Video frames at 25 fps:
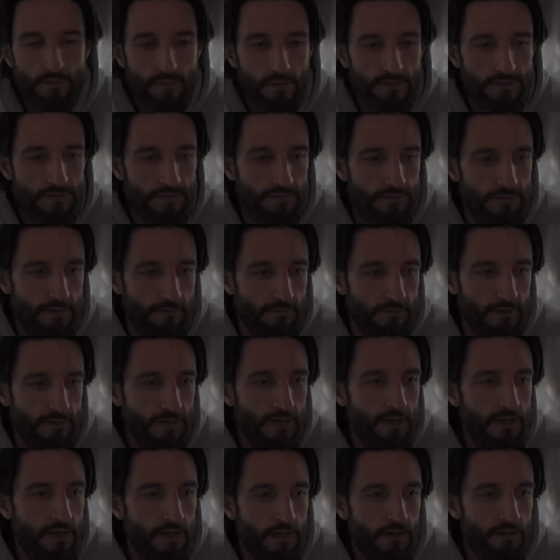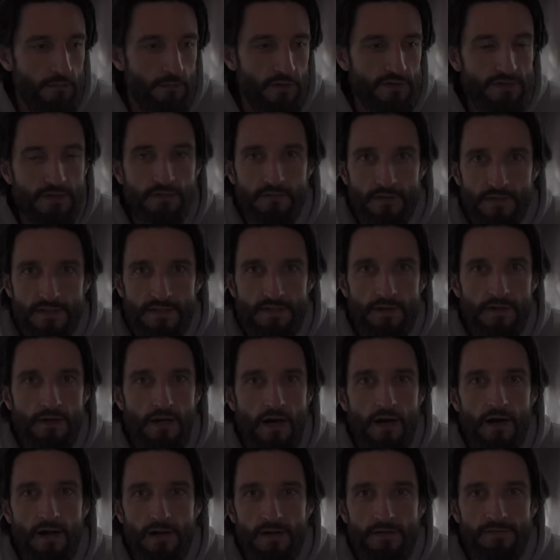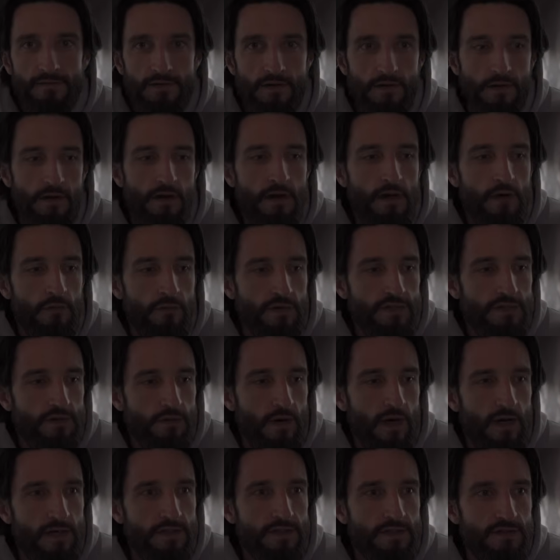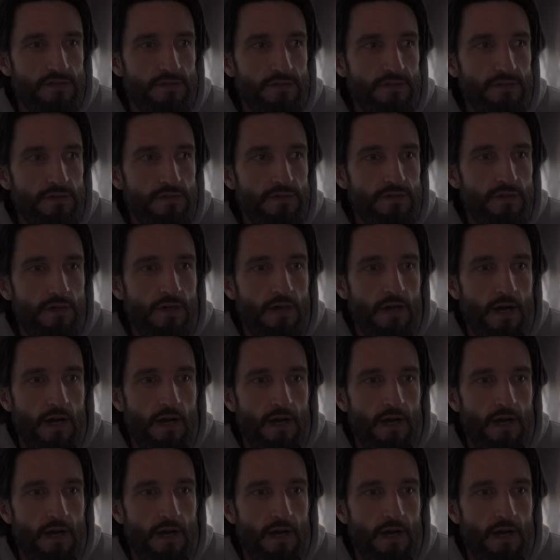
answer that, right? Most of us are lifters. We try to